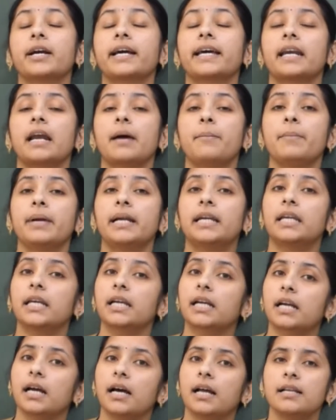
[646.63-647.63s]

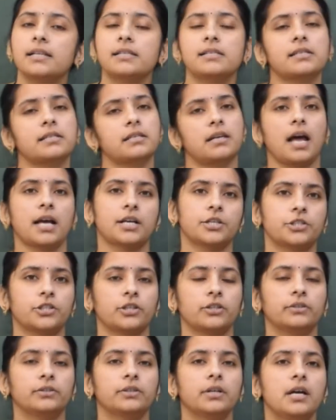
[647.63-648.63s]
grammatical
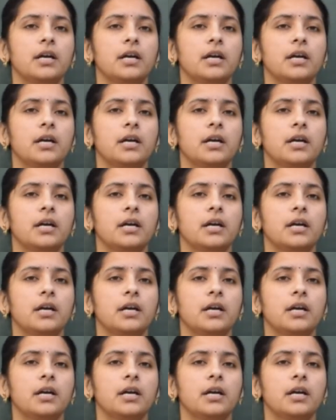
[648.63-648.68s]
structure.